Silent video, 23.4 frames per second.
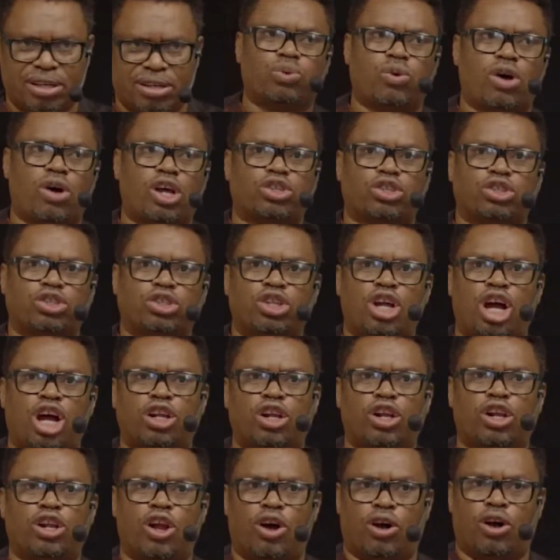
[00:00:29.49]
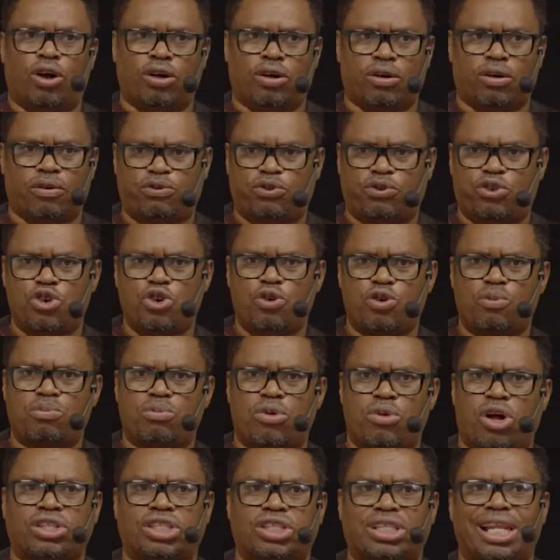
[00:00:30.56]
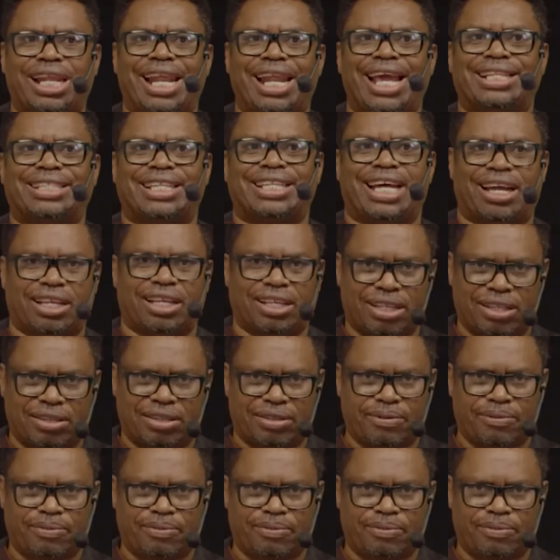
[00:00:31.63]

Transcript: It was not long, few months later,